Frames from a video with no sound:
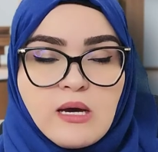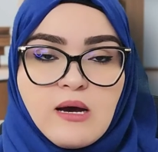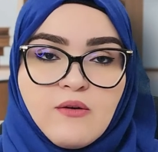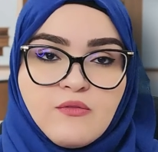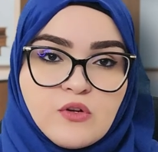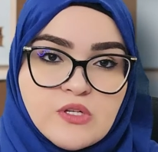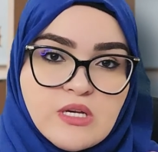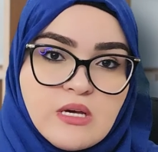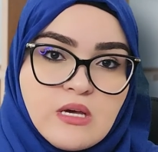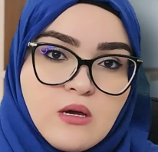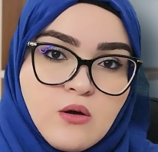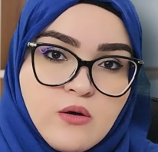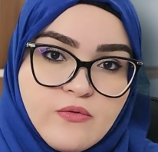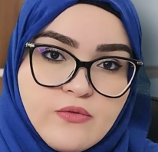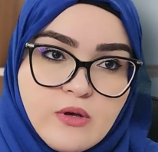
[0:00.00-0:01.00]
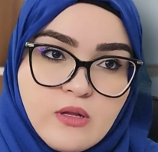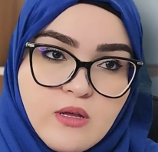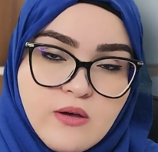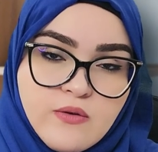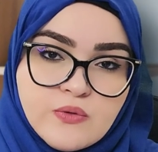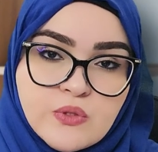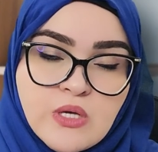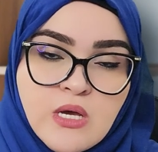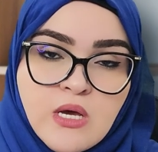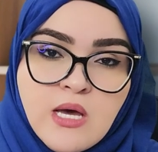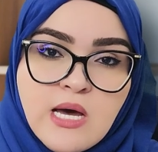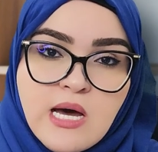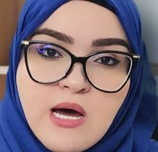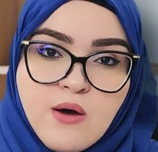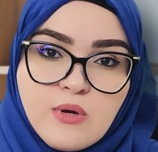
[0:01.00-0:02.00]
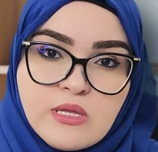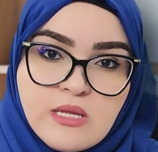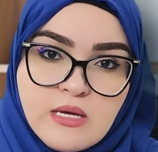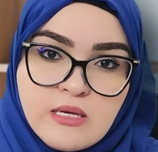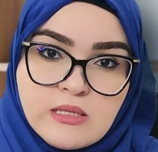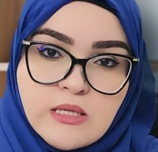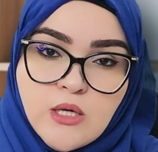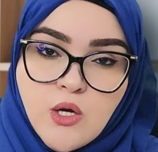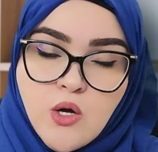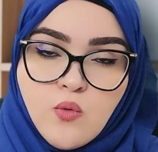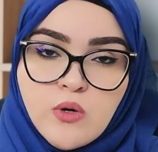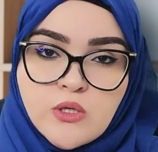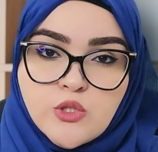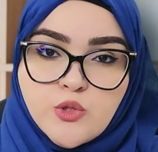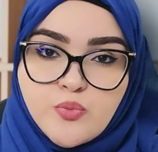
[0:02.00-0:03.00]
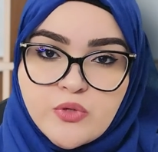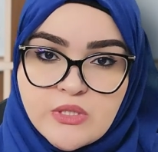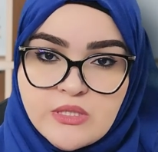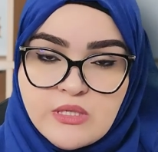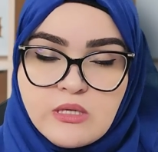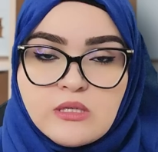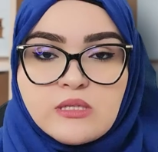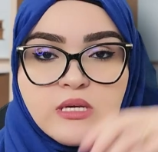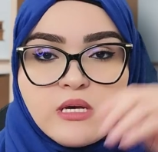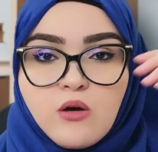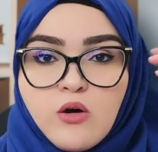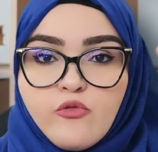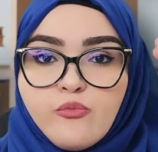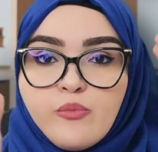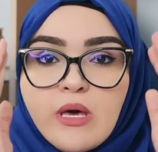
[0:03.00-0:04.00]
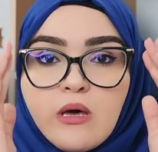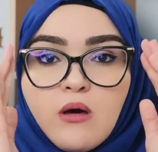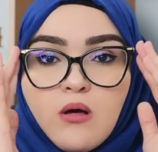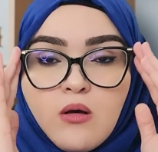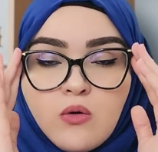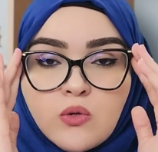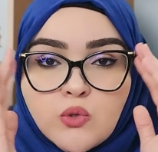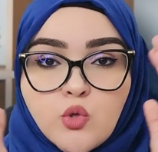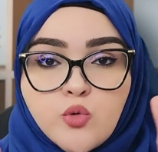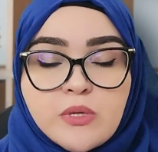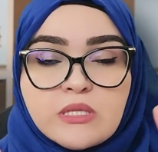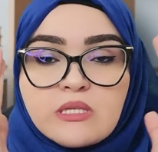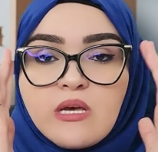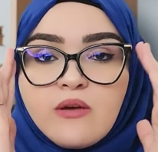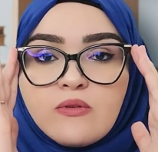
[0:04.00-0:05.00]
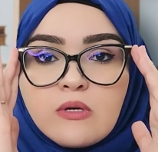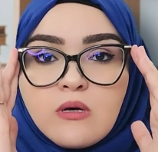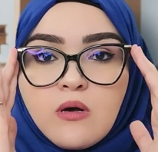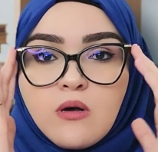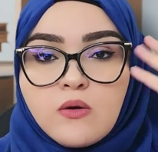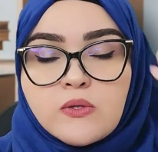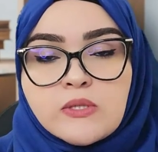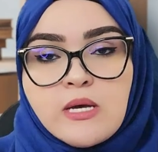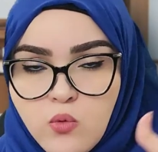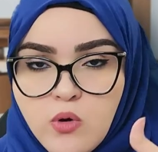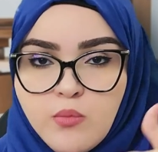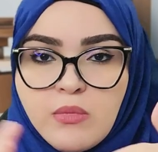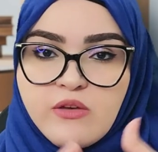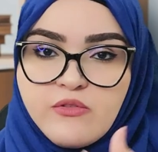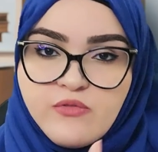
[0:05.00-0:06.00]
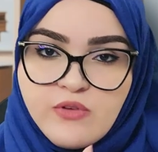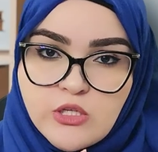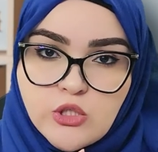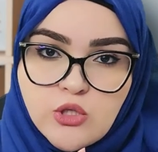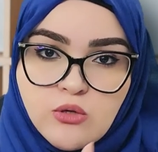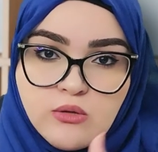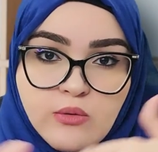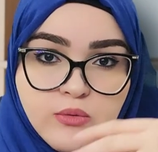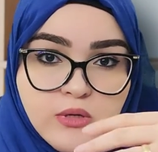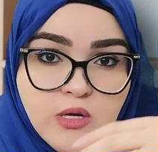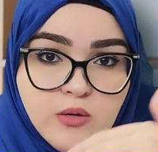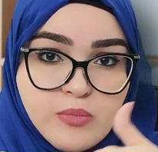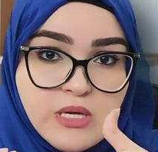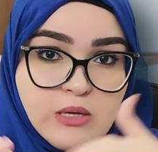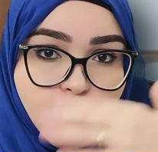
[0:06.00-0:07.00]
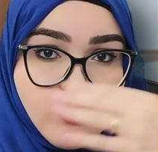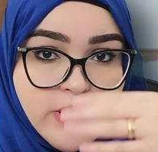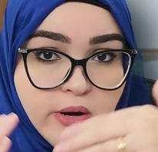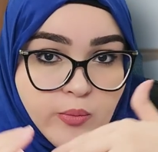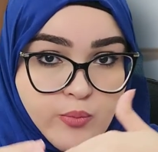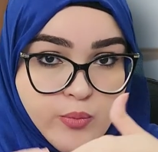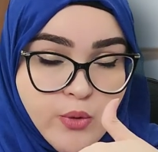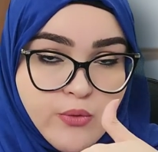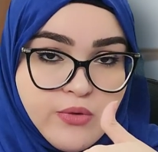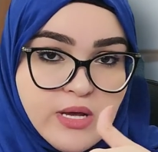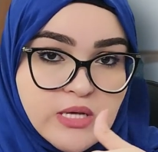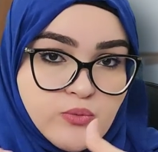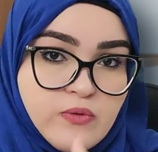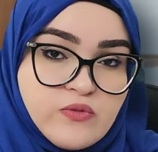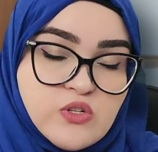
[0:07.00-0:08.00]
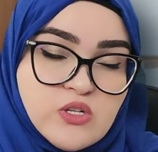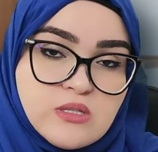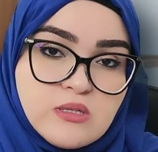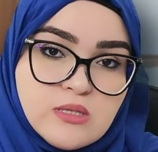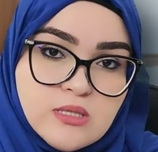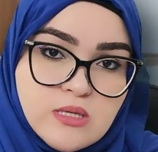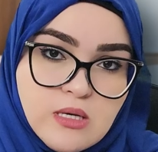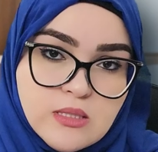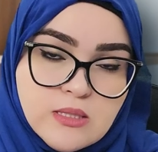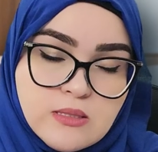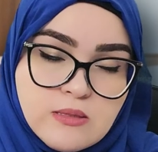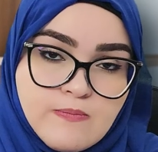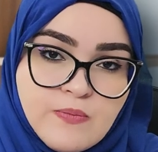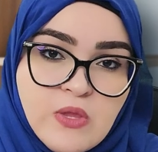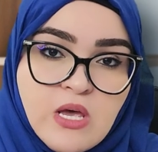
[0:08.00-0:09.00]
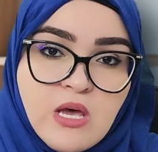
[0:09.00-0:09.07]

After taking off the gloves, I would then go on to proceed to take off my goggles or my safety goggles or my face shield. I would not be wearing both, as we've just discussed.